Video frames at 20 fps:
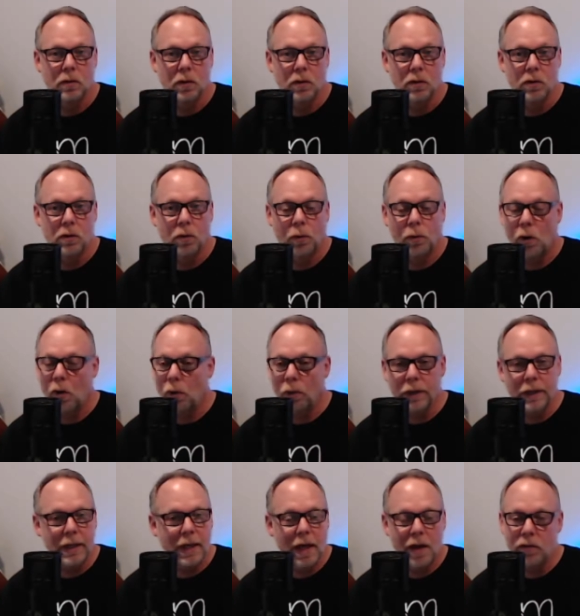There will
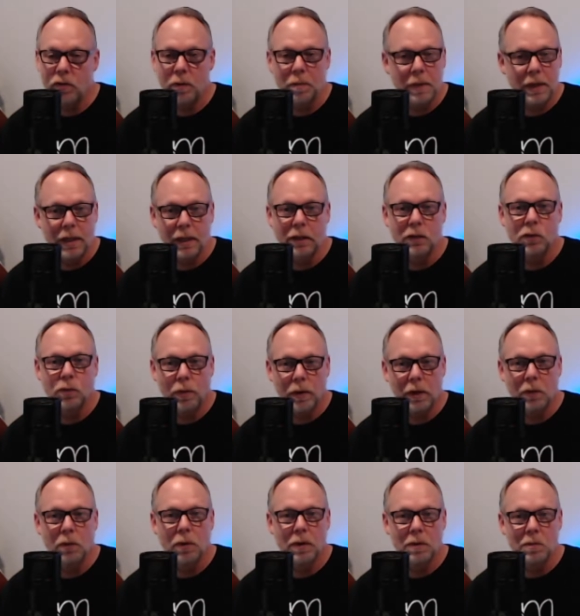only ever be
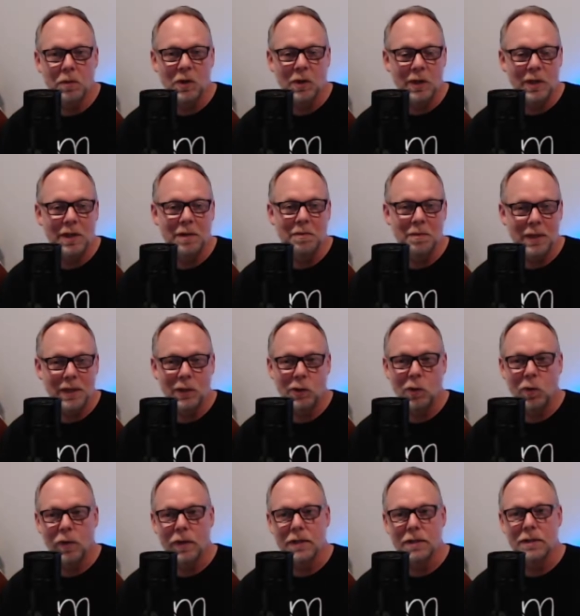21 million
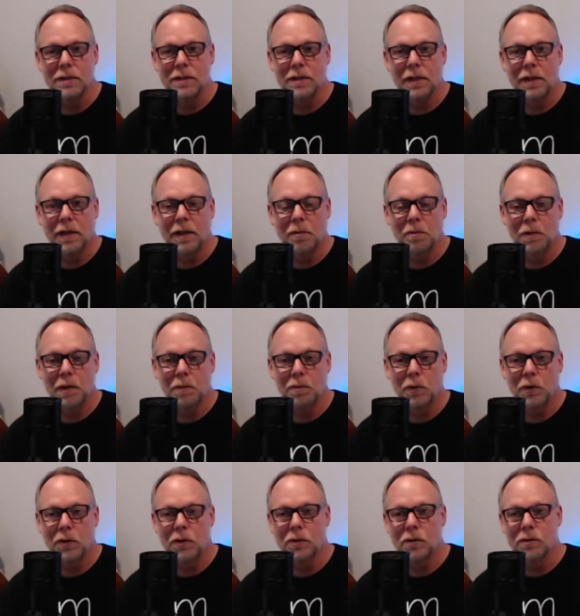Bitcoins that can be
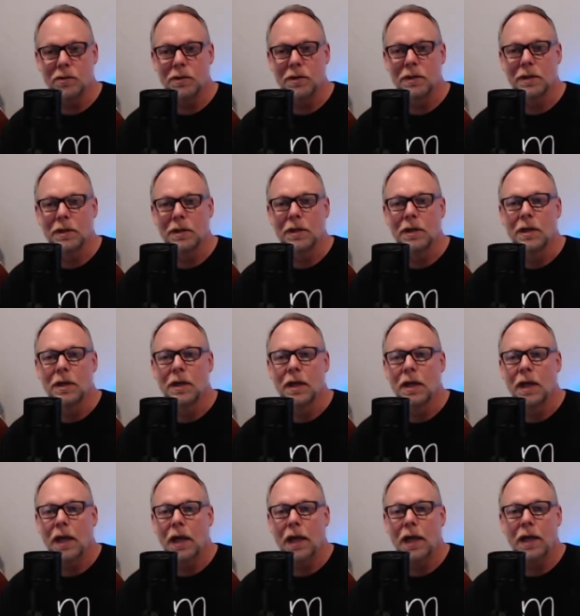produced.
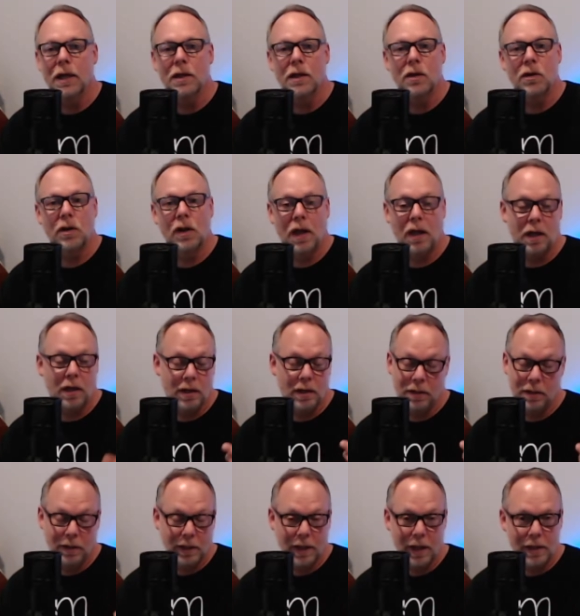And
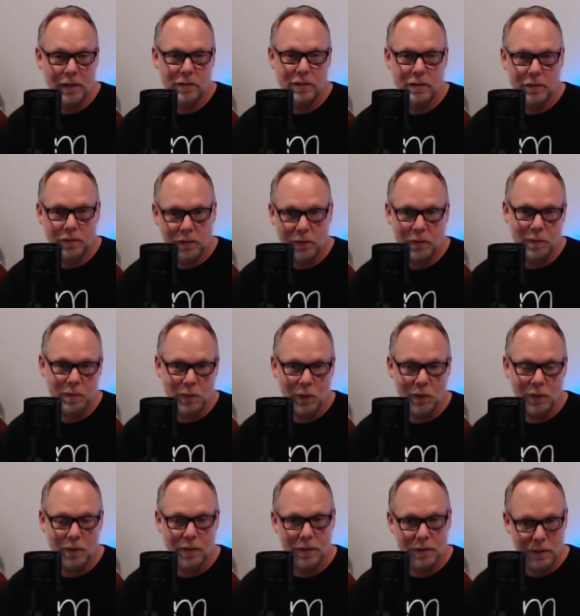in the case of
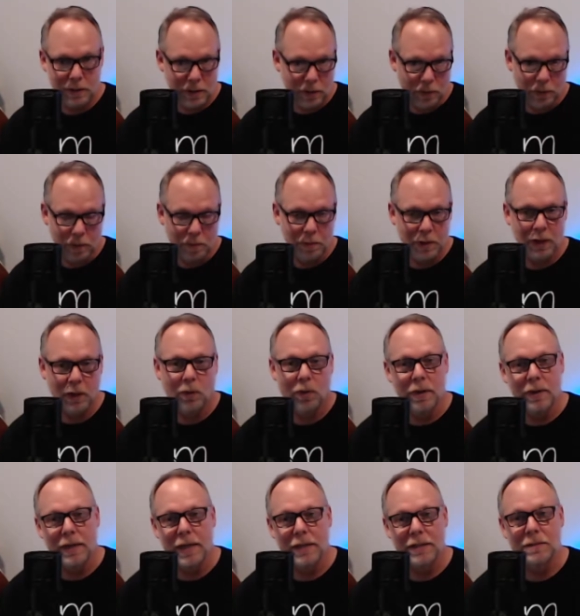cryptocurrency or
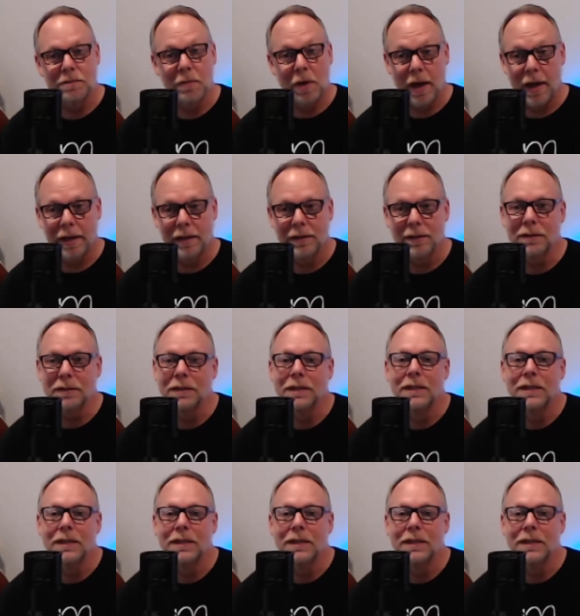Bitcoin, that's mined.